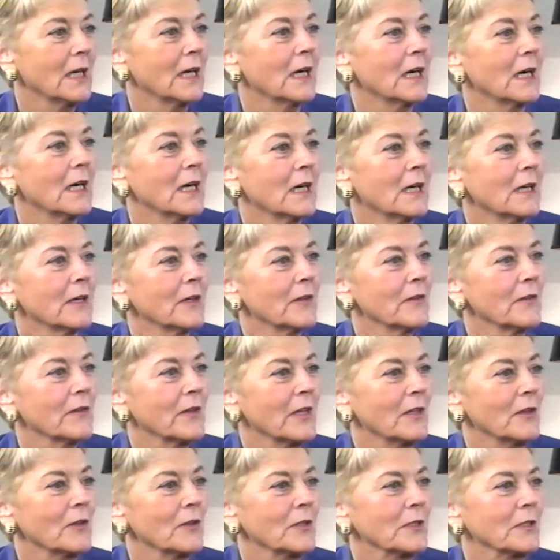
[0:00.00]
Uh,
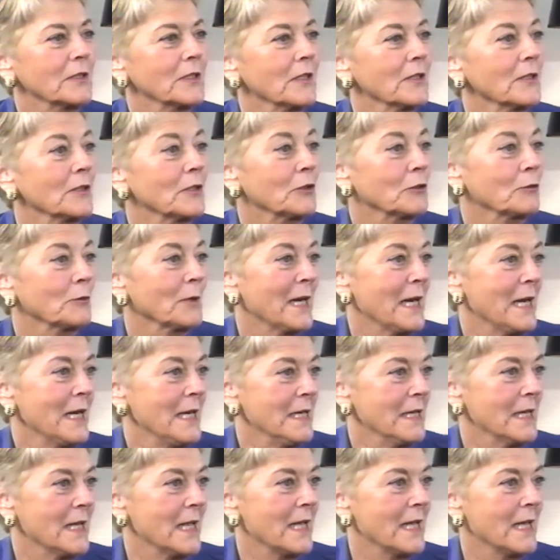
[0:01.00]
they looked great,
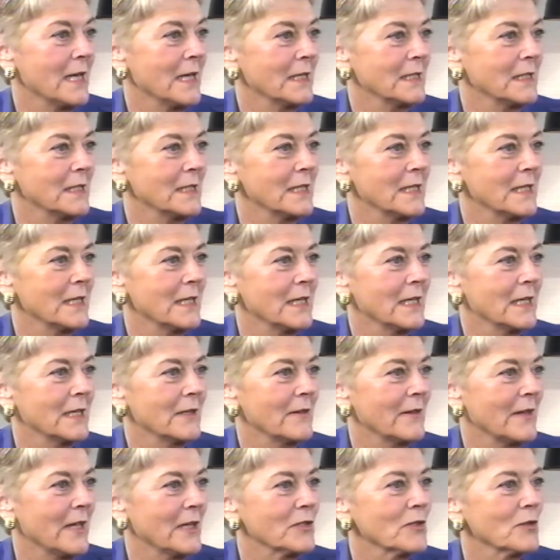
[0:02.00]
and mm-hmm.
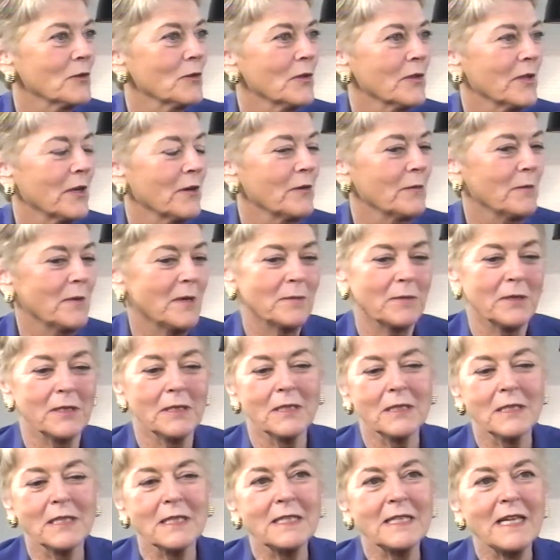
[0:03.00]
and that's all they remember.
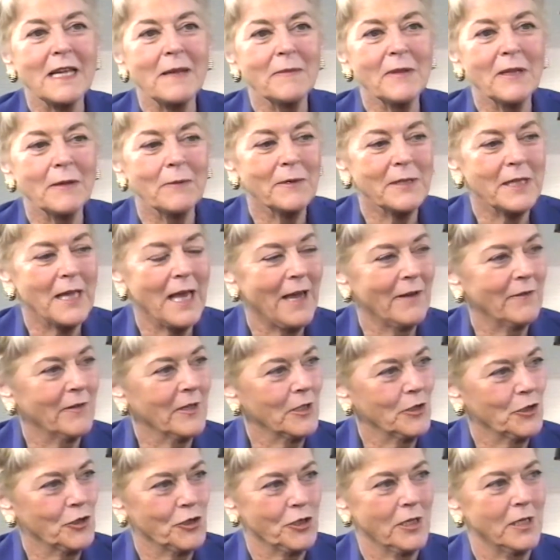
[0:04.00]
And it's the same thing with
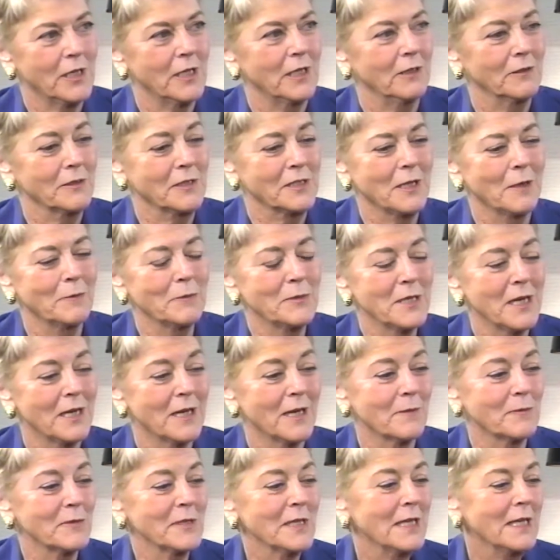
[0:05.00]
having a child.
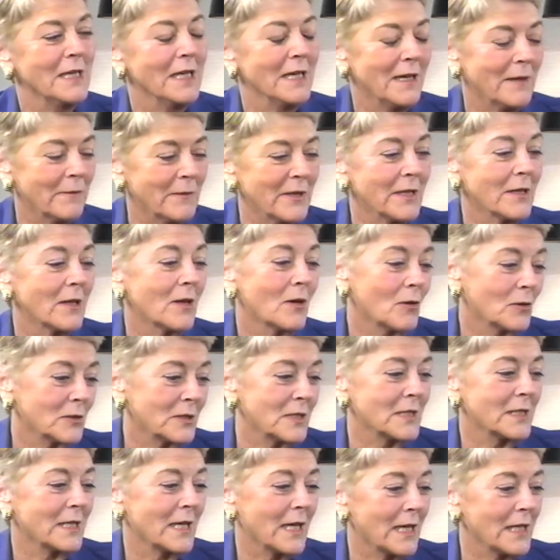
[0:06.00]
Sometimes, I mean, in the
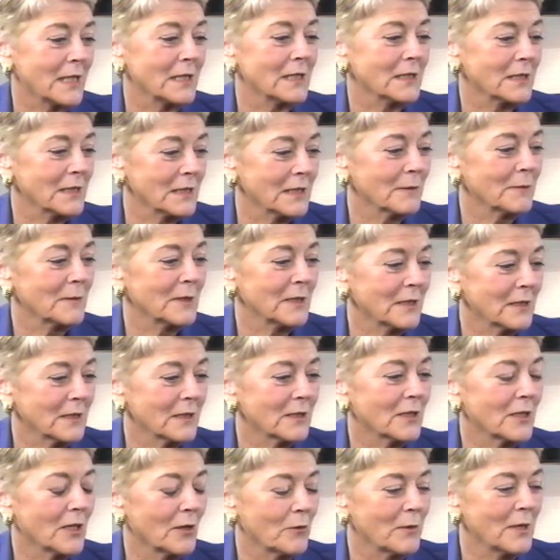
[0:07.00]
olden days, I mean,
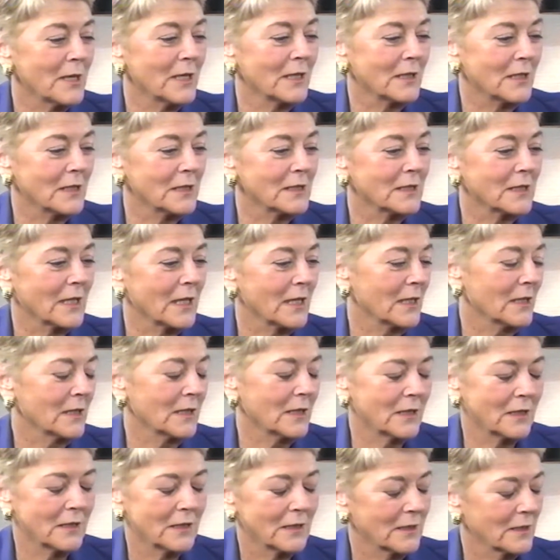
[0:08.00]
you go in, you say,
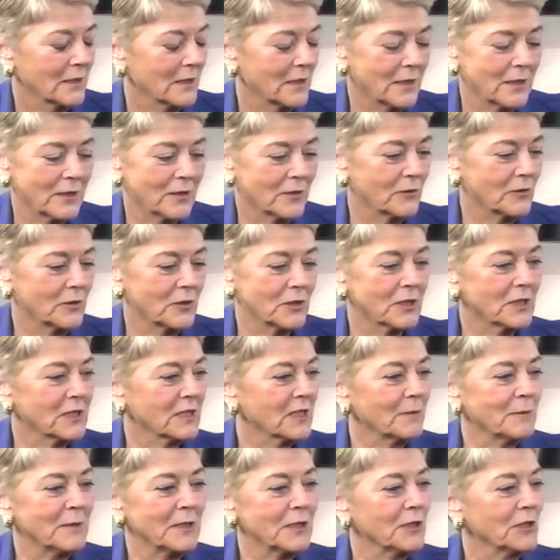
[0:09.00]
ah. Oh, you know,
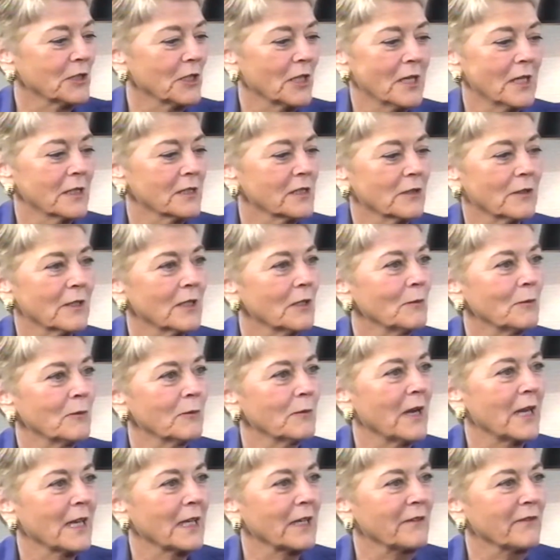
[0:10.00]
just give me a shot so I don't,
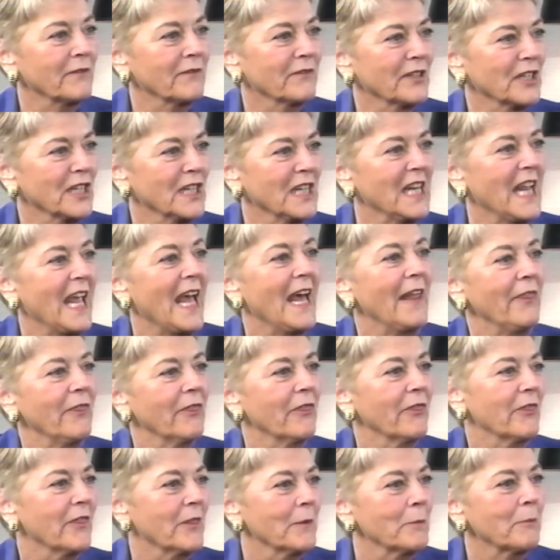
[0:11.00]
I can forget
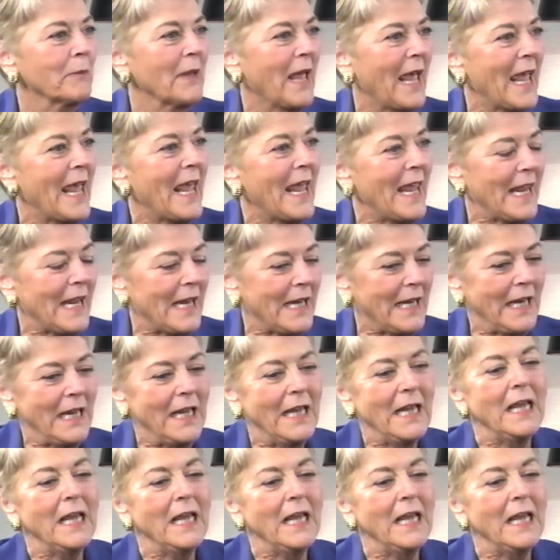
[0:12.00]
the pain.